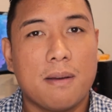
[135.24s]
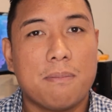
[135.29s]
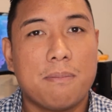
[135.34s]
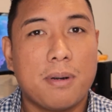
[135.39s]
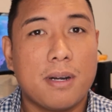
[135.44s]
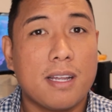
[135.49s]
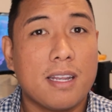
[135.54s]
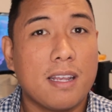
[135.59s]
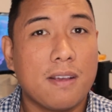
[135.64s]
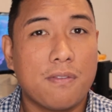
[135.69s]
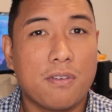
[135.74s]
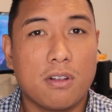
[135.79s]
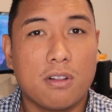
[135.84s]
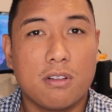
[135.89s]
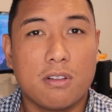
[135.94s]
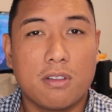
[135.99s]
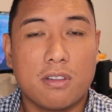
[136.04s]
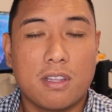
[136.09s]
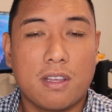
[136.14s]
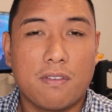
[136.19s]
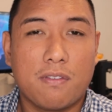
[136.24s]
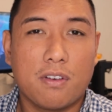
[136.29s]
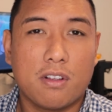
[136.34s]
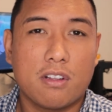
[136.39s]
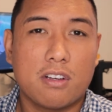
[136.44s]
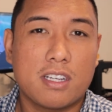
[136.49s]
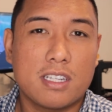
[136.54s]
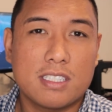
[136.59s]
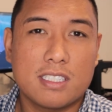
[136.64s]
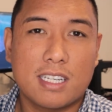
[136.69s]
But if you're
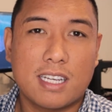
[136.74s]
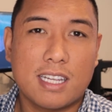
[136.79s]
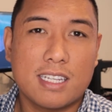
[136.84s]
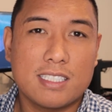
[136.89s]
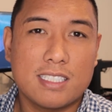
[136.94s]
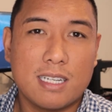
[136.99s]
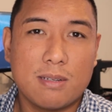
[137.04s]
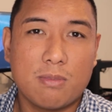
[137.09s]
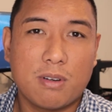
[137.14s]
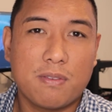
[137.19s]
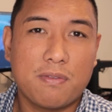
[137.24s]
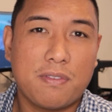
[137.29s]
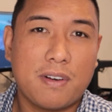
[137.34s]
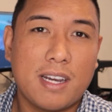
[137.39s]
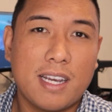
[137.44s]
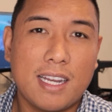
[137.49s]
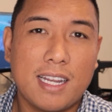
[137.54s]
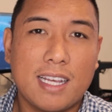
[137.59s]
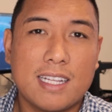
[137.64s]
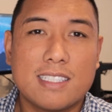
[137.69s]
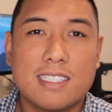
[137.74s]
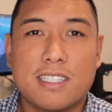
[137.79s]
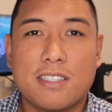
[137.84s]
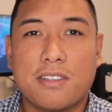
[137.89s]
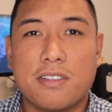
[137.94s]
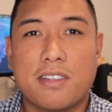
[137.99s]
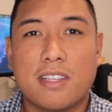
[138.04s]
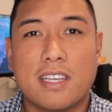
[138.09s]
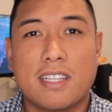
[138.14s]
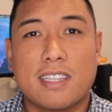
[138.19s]
looking to get into M1 Finance and
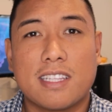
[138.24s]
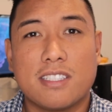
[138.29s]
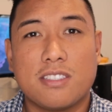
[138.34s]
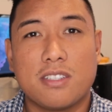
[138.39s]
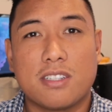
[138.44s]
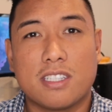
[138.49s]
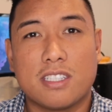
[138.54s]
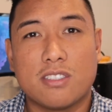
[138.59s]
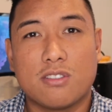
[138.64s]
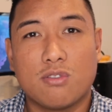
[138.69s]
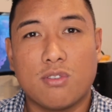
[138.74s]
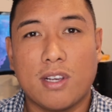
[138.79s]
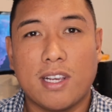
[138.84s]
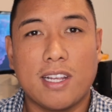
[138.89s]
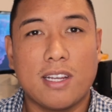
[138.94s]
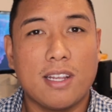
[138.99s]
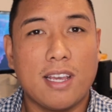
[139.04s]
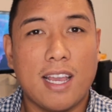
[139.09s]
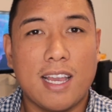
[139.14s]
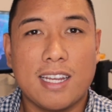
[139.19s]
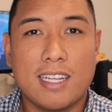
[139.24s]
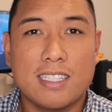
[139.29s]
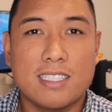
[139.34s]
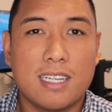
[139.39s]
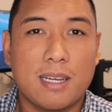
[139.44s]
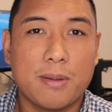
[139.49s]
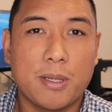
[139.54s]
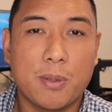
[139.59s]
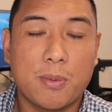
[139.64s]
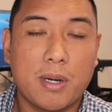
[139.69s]
you think that you can trade
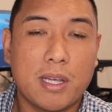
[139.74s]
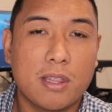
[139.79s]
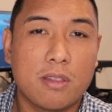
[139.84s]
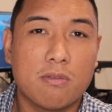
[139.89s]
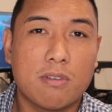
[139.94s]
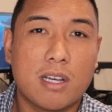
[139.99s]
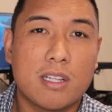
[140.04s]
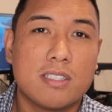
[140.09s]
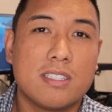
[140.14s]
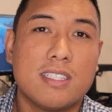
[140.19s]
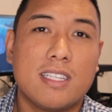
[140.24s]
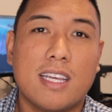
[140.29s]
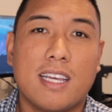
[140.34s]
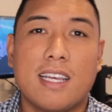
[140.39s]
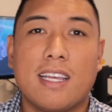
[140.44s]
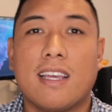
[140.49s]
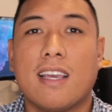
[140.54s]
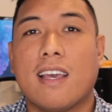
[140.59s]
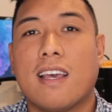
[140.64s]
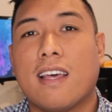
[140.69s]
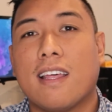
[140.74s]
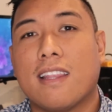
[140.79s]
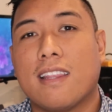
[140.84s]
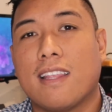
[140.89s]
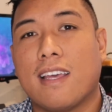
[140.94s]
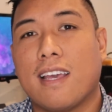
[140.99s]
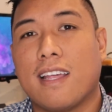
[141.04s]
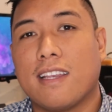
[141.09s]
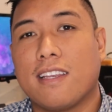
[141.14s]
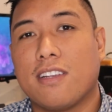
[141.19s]
anytime you want throughout the day,
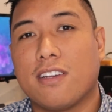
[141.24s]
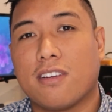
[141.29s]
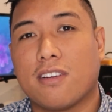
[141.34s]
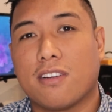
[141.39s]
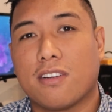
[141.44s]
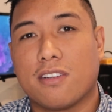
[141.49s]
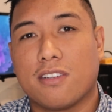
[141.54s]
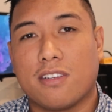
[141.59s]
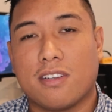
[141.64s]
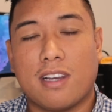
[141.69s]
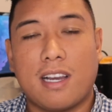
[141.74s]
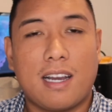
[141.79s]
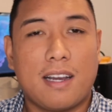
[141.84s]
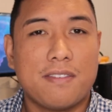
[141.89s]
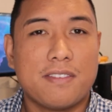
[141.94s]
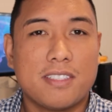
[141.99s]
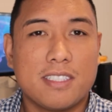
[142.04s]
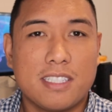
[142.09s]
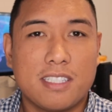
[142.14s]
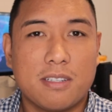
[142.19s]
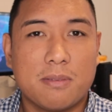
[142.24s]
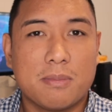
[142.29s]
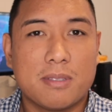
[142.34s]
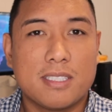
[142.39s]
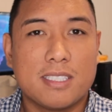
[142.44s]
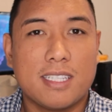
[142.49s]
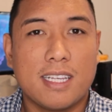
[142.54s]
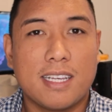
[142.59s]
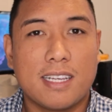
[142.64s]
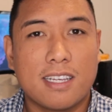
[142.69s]
then you're
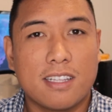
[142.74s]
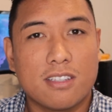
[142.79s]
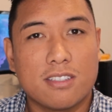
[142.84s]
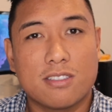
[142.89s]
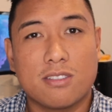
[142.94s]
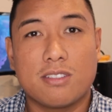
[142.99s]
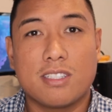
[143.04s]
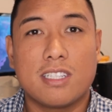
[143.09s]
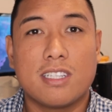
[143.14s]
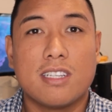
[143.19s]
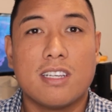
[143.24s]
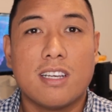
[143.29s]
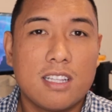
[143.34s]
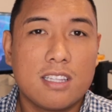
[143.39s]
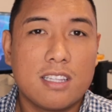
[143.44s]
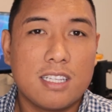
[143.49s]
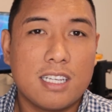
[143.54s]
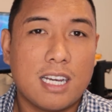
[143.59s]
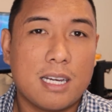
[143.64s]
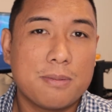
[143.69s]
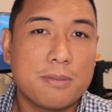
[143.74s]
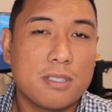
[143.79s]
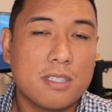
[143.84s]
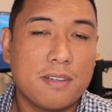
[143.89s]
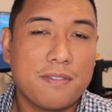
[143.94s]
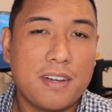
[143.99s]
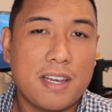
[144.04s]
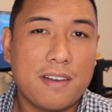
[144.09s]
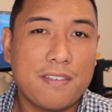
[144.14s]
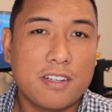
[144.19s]
mistaken. There's only the option
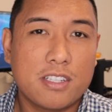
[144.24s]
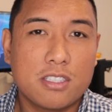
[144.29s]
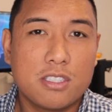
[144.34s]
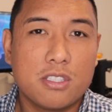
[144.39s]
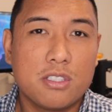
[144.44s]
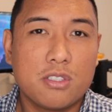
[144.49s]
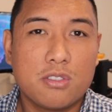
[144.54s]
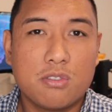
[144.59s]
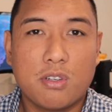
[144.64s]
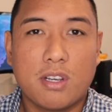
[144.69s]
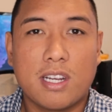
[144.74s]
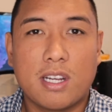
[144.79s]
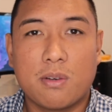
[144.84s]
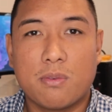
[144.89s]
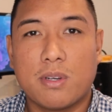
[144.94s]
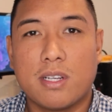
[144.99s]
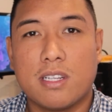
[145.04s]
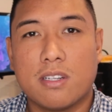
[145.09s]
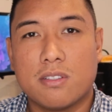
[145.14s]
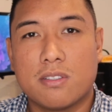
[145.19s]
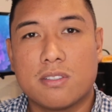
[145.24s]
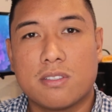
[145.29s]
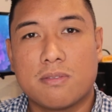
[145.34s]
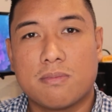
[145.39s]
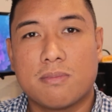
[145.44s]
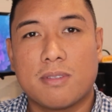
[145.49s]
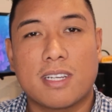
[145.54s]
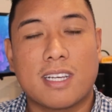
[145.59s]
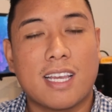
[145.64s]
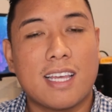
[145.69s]
of having 2 trading windows.
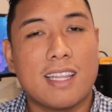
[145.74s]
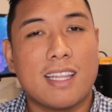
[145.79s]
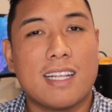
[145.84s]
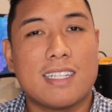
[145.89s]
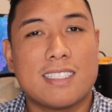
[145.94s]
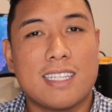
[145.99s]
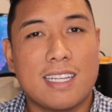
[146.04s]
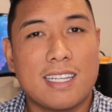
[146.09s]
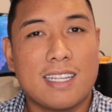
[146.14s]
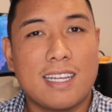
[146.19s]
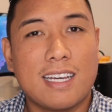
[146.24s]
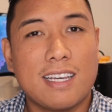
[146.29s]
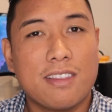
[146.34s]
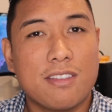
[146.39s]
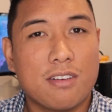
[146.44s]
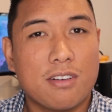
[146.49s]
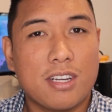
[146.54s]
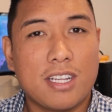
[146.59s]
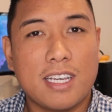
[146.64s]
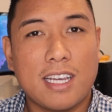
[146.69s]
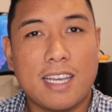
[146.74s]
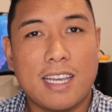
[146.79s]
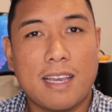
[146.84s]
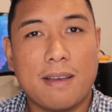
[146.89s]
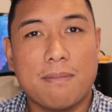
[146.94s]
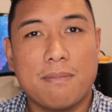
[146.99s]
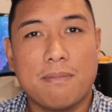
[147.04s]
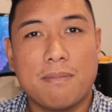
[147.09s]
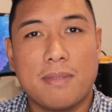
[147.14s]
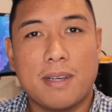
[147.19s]
Again, that's at 9:30
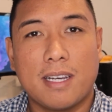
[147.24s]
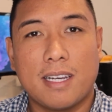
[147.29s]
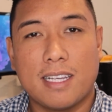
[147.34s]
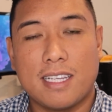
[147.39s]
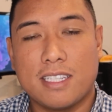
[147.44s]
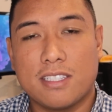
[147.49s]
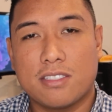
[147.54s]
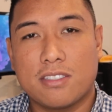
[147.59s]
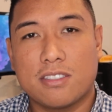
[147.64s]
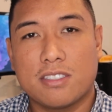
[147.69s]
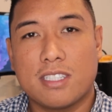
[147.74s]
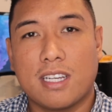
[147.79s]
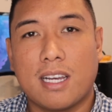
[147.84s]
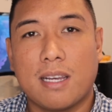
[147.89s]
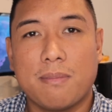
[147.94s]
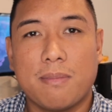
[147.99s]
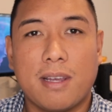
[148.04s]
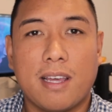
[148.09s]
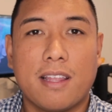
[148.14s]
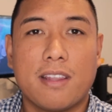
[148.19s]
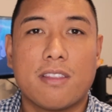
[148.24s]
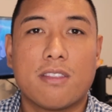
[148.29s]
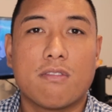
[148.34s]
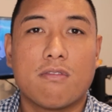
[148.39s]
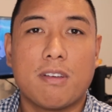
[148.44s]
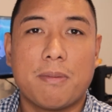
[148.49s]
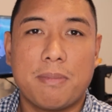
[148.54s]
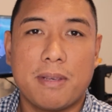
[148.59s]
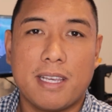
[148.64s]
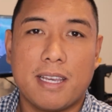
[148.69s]
a.m. Eastern time and
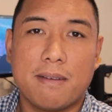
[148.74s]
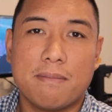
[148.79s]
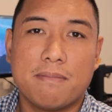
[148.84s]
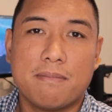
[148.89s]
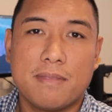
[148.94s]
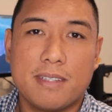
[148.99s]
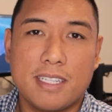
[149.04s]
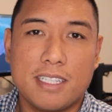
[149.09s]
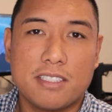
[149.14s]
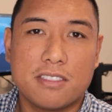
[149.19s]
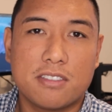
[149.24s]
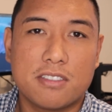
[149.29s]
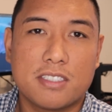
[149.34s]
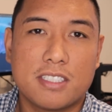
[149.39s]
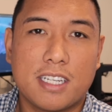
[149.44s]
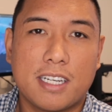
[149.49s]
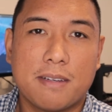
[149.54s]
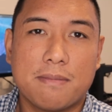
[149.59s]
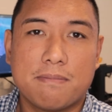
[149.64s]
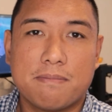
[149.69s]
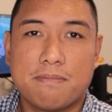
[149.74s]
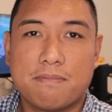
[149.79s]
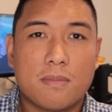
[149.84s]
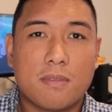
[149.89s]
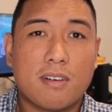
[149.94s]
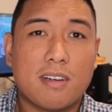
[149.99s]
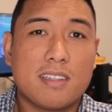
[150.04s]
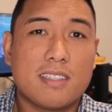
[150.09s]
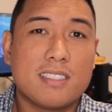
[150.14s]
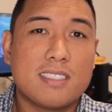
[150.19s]
3 p.m. Eastern time.
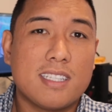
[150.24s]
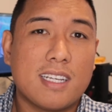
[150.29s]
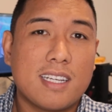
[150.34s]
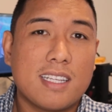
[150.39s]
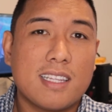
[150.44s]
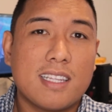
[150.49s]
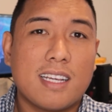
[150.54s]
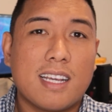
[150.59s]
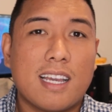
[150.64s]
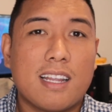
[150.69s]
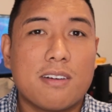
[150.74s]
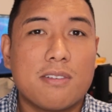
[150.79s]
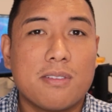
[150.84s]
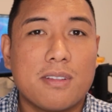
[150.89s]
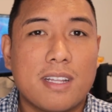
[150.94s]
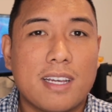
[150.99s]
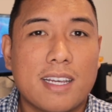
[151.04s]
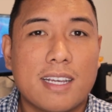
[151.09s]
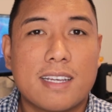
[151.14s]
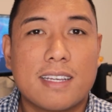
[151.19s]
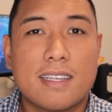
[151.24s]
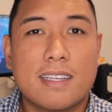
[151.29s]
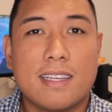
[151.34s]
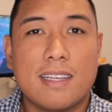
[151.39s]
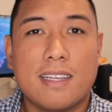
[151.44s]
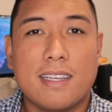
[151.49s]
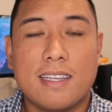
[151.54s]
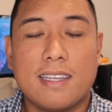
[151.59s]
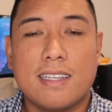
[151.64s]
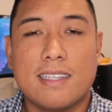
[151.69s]
All right, the second thing I don't like
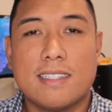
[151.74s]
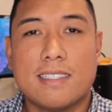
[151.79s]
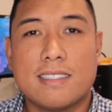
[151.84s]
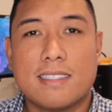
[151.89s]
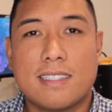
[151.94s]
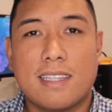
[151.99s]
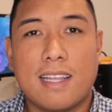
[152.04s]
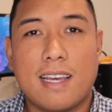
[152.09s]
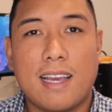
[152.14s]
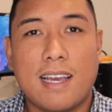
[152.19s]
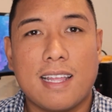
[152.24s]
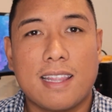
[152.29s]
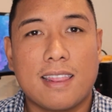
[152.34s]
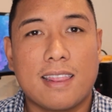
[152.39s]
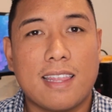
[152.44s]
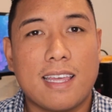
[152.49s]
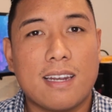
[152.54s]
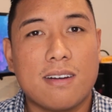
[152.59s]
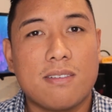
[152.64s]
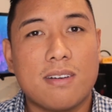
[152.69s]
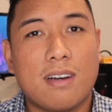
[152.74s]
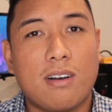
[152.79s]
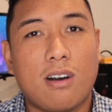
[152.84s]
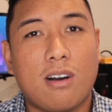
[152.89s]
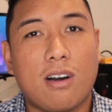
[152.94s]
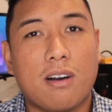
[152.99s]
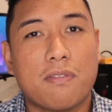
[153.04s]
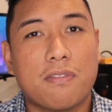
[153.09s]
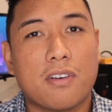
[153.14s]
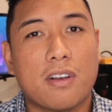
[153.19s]
is that they don't
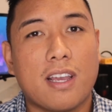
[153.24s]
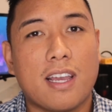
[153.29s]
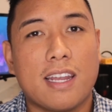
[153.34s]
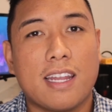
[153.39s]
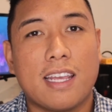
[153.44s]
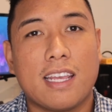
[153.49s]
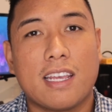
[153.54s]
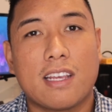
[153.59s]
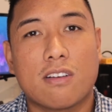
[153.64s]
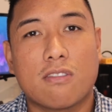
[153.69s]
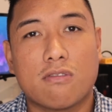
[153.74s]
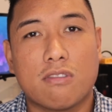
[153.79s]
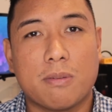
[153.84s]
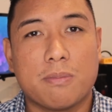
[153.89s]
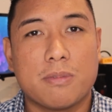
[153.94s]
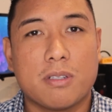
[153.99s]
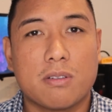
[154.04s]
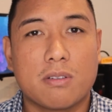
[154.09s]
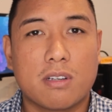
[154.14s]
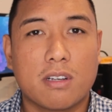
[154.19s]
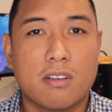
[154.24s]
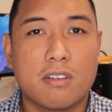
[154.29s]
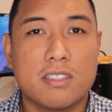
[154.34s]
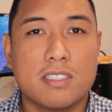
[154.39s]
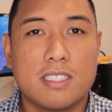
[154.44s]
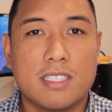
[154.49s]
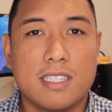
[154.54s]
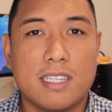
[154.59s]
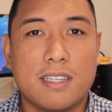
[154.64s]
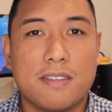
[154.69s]
offer any
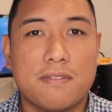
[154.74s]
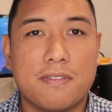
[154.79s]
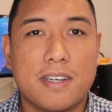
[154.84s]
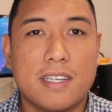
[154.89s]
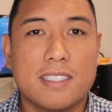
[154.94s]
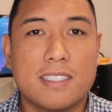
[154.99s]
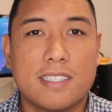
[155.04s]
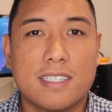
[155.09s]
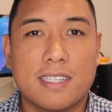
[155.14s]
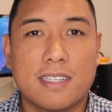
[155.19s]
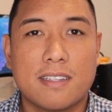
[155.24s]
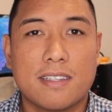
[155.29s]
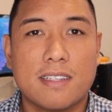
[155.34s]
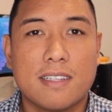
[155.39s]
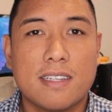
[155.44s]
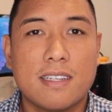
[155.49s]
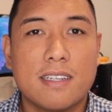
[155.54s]
cryptocurrency investing